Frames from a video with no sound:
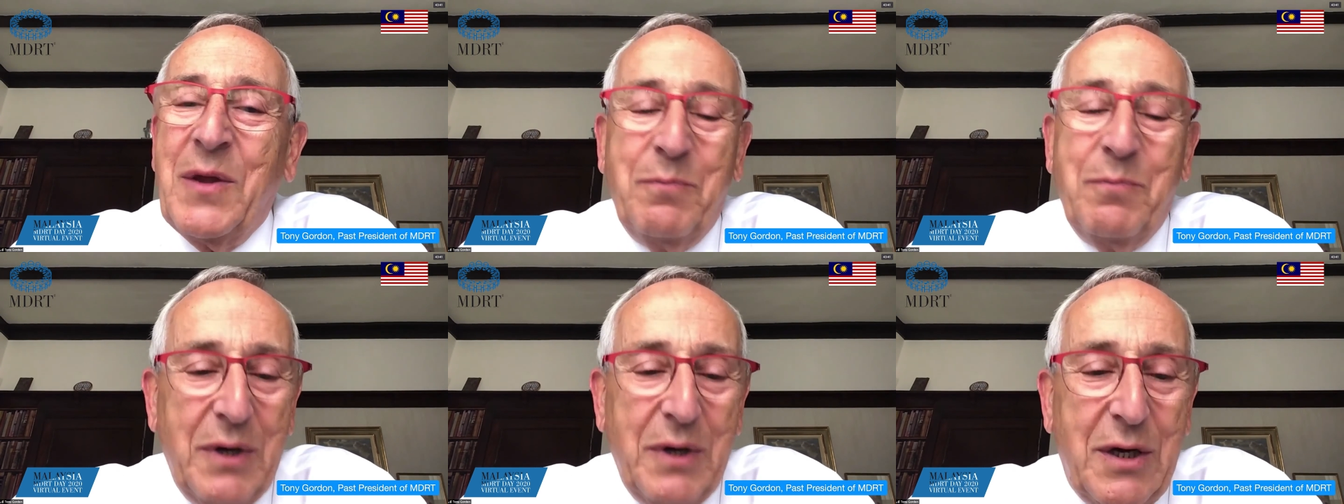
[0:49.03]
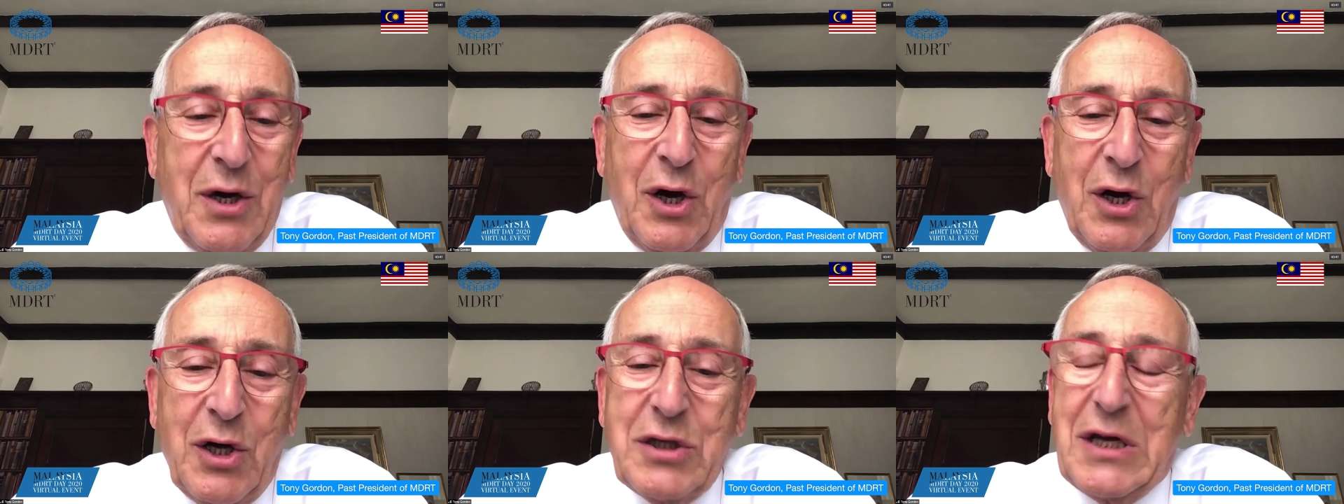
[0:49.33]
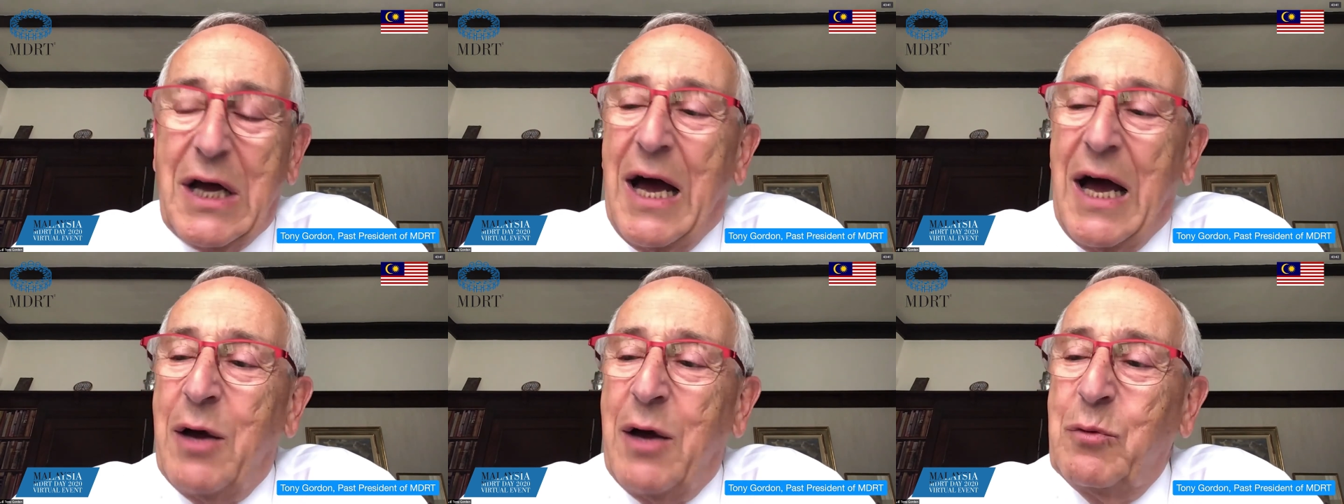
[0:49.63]
because
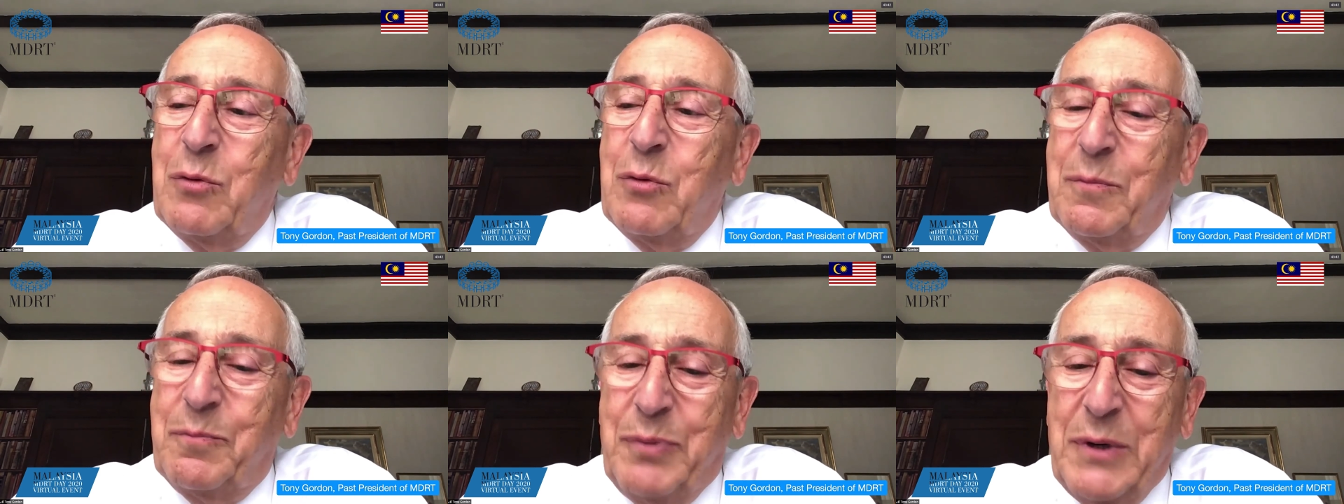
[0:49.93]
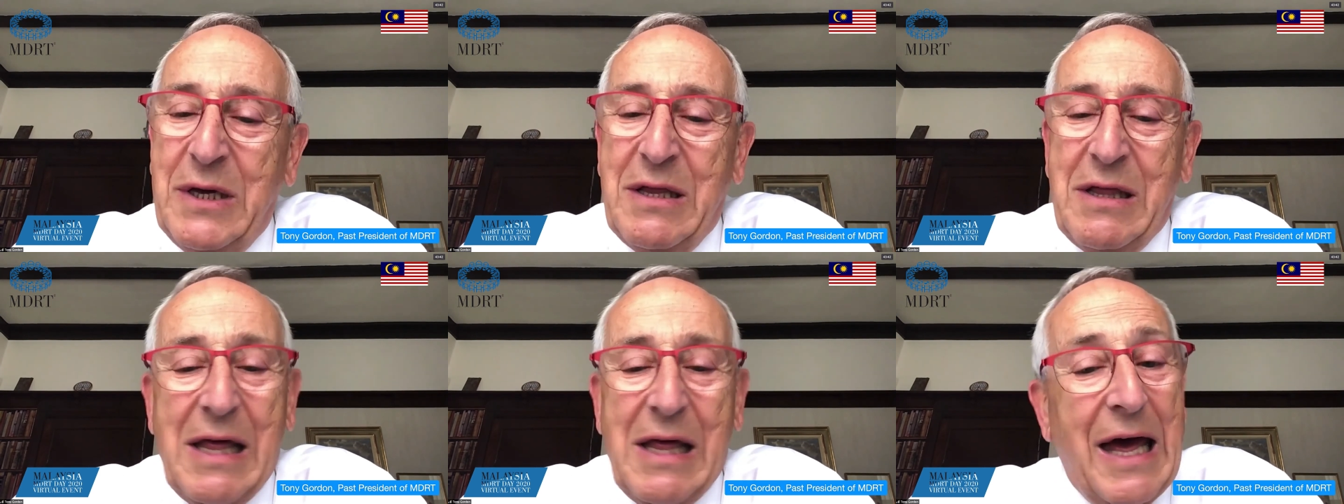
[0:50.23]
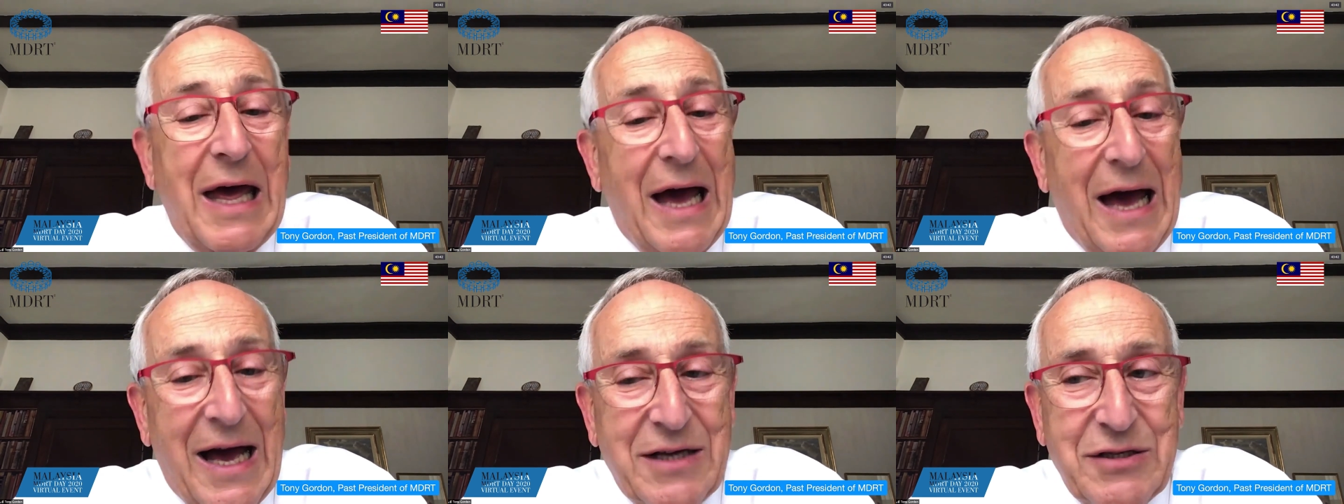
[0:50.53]
I will be
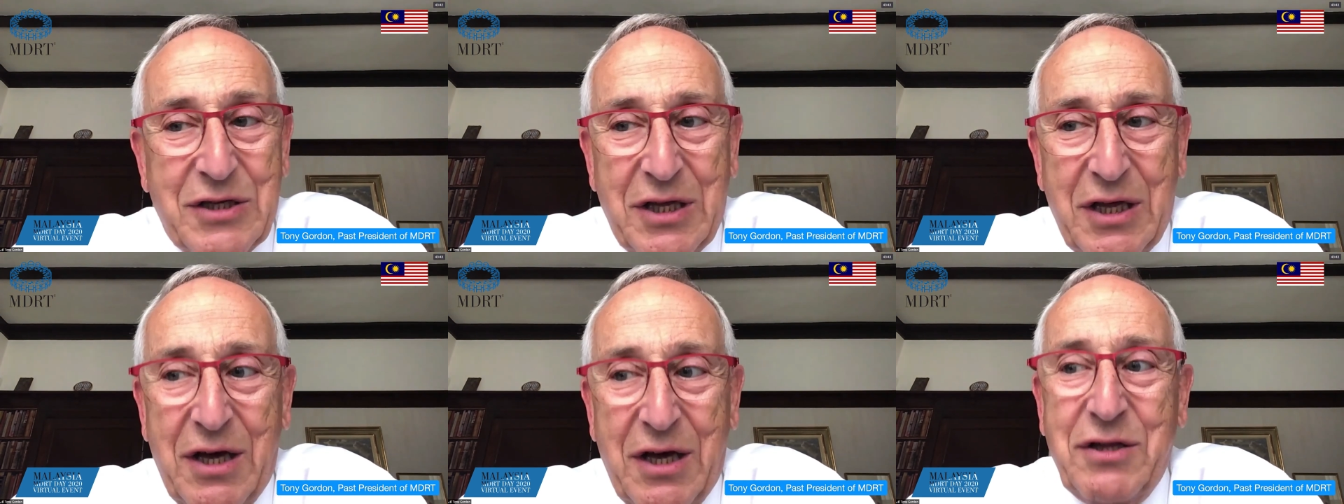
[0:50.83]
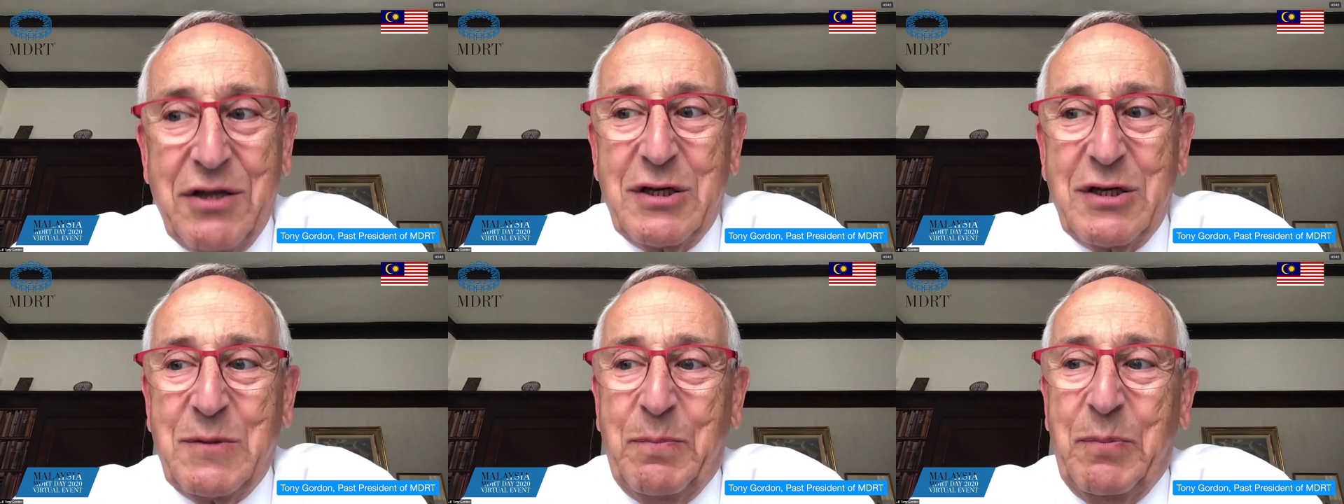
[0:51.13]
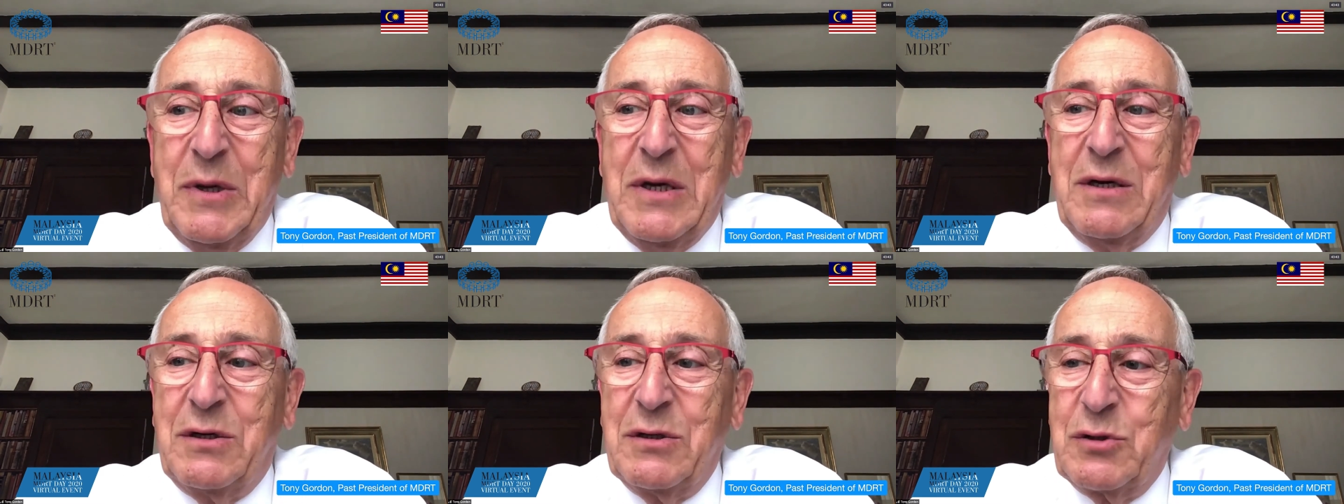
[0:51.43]
there, as the other
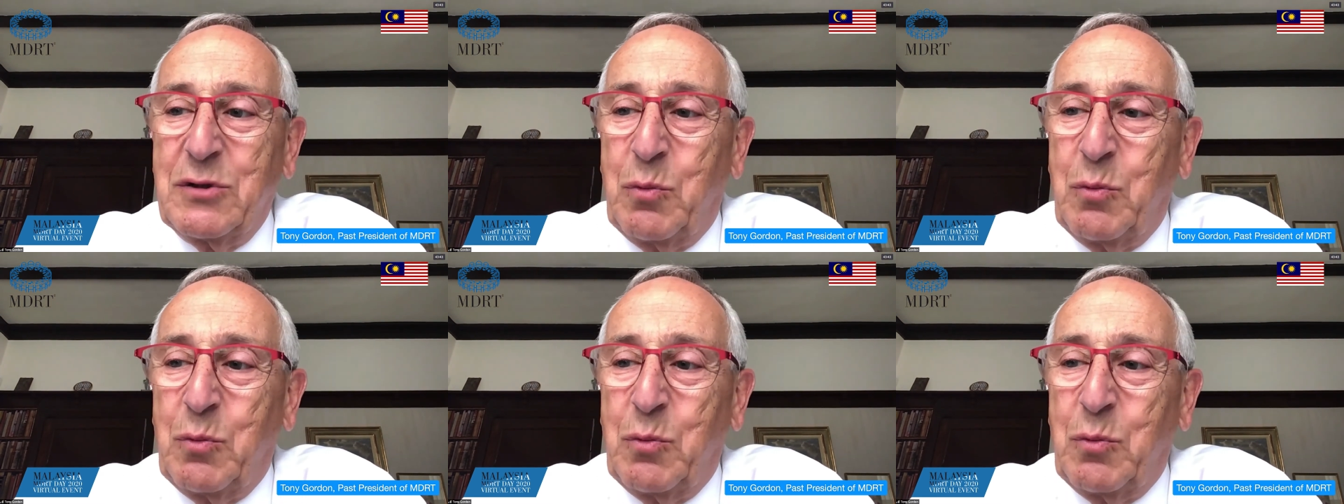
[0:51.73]
speakers